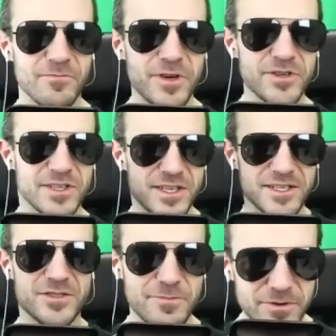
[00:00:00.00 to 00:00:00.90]
there's a
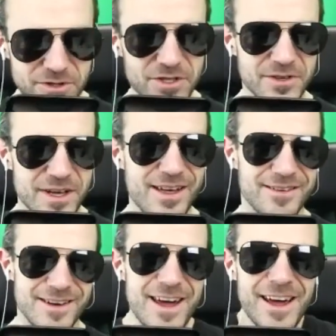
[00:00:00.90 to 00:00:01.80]
distribution, and